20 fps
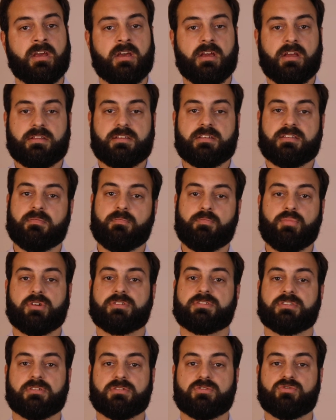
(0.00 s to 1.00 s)
It is
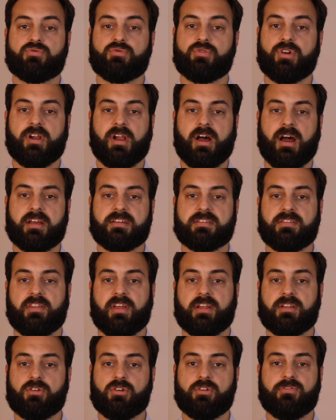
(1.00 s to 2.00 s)
important to realize
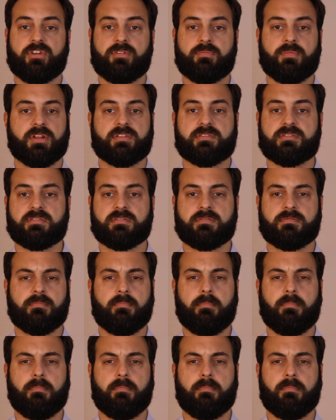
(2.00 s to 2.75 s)
that governments,